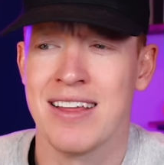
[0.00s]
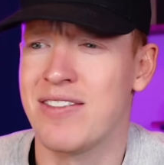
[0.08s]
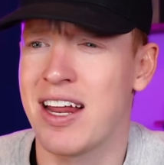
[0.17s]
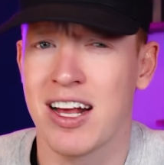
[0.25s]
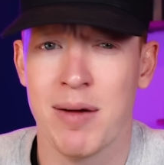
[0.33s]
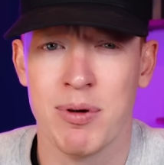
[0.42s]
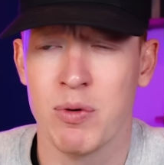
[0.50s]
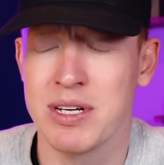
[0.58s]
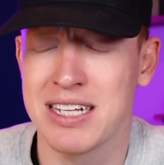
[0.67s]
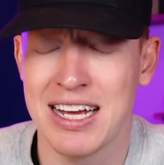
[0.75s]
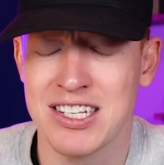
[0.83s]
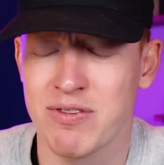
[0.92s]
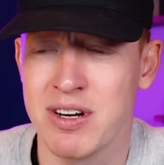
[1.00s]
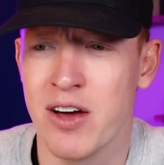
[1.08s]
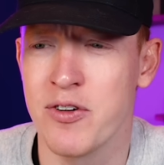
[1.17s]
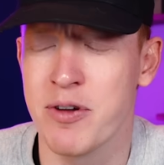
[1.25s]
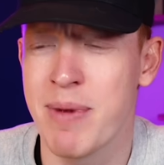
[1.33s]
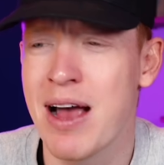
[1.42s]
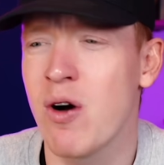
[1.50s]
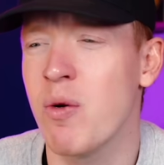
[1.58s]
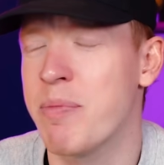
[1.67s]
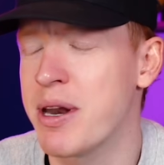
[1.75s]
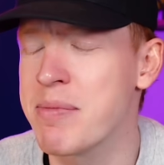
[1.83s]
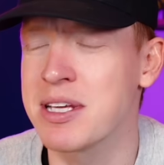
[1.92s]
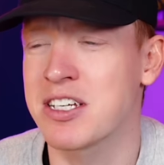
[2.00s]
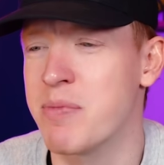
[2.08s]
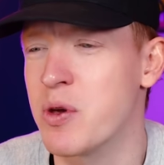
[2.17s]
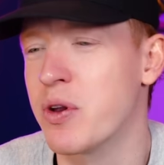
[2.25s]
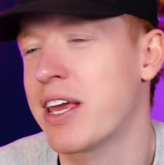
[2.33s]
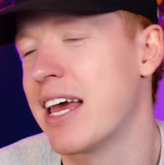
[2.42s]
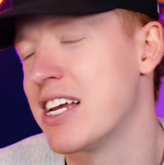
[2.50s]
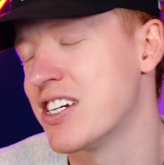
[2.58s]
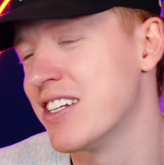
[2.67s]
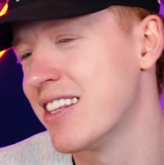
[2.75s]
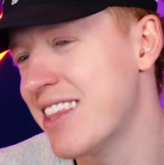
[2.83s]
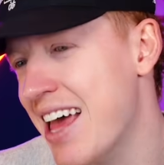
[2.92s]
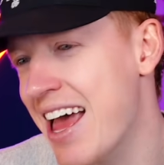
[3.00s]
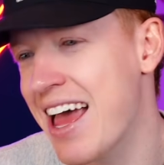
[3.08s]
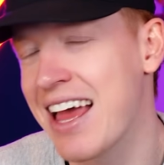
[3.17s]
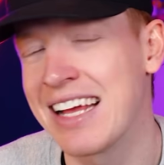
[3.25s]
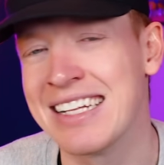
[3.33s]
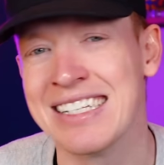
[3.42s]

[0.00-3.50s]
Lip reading: Then a couple of weeks later, he loaned him out. Bit of miscommunication there.